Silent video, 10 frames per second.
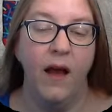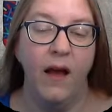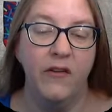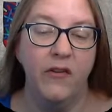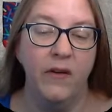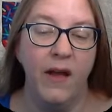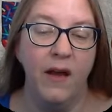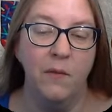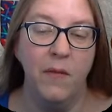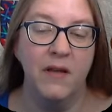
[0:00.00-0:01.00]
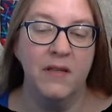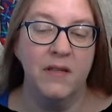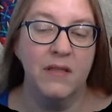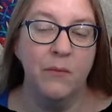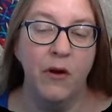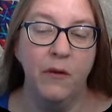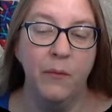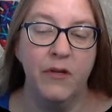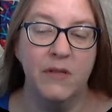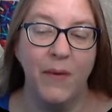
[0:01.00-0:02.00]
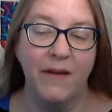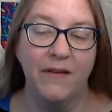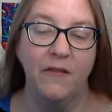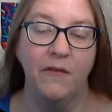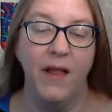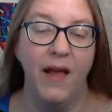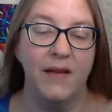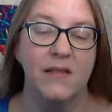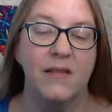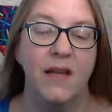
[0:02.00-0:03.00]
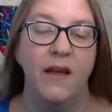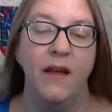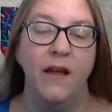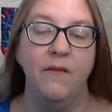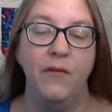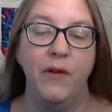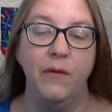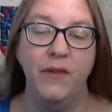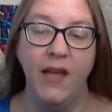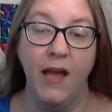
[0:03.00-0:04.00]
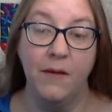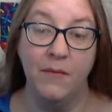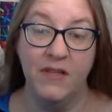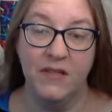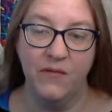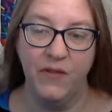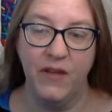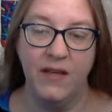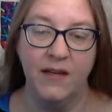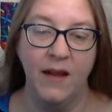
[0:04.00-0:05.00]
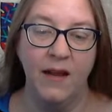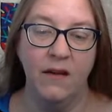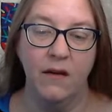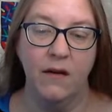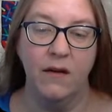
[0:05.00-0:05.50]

I took out my small perspective glass and viewed the enemy's fleet at anchor,